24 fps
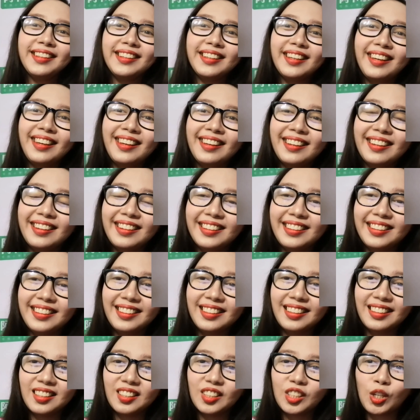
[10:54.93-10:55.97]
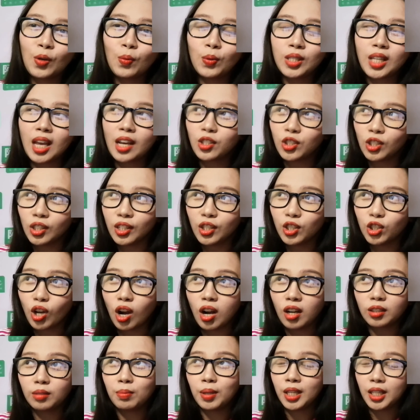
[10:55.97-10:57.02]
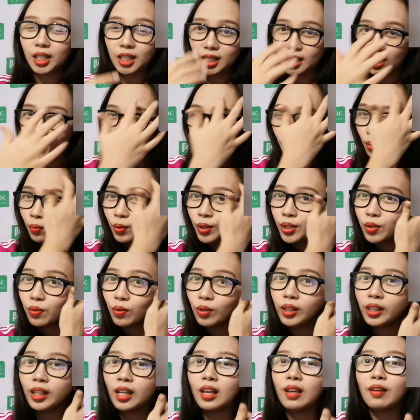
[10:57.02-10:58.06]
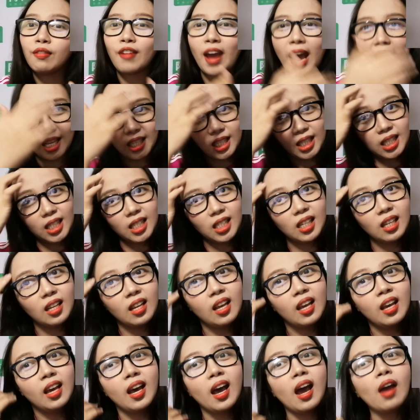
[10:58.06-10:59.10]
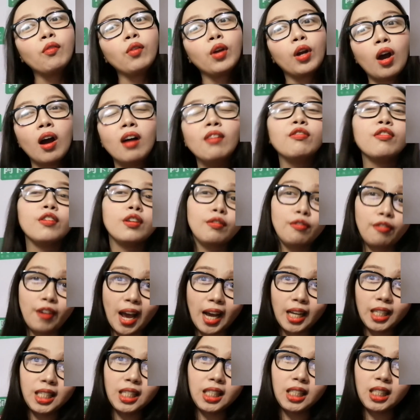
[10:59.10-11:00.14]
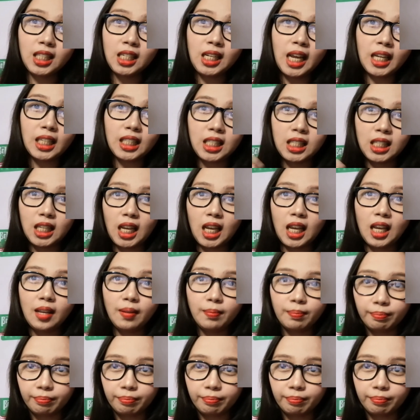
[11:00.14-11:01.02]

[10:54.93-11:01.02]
And she was actually shocked because it was really fast. I recovered fast. The next day,